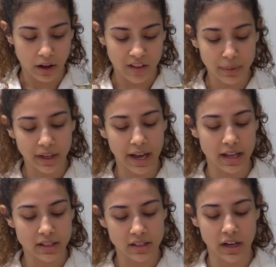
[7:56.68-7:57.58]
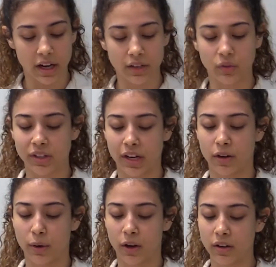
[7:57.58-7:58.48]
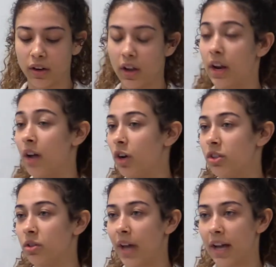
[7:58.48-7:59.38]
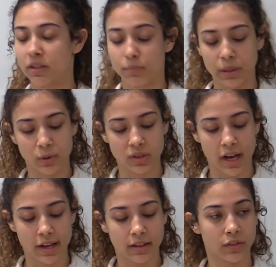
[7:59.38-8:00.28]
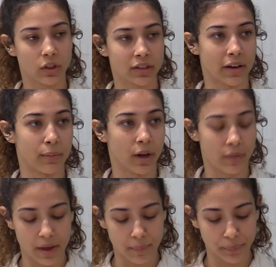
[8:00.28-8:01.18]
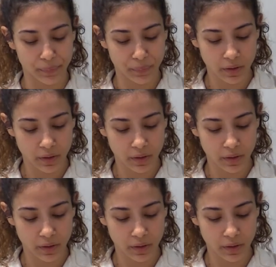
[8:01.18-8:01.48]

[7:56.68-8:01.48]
I've been cast aside and looked down upon, and I've also casted people aside and down upon them.